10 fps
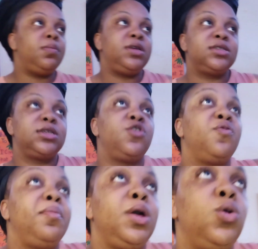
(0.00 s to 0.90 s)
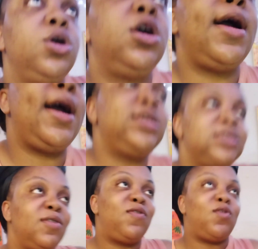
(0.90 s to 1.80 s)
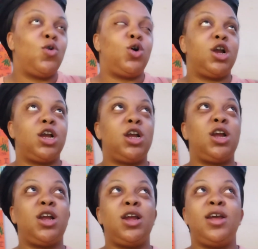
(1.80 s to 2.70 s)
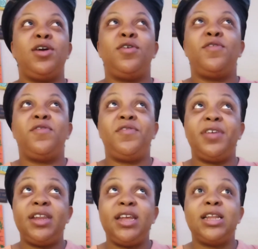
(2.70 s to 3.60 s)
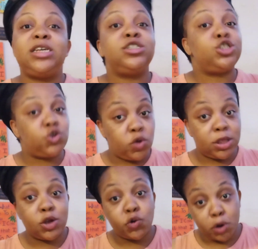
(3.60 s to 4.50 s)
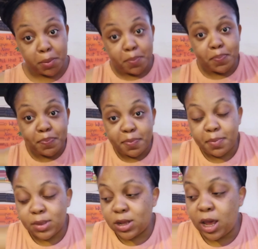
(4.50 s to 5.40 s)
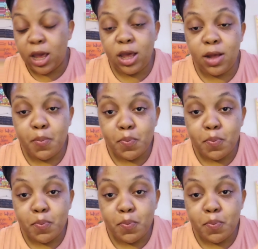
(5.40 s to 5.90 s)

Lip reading: Instead of milk, ask for vanilla sweet cream. Okay,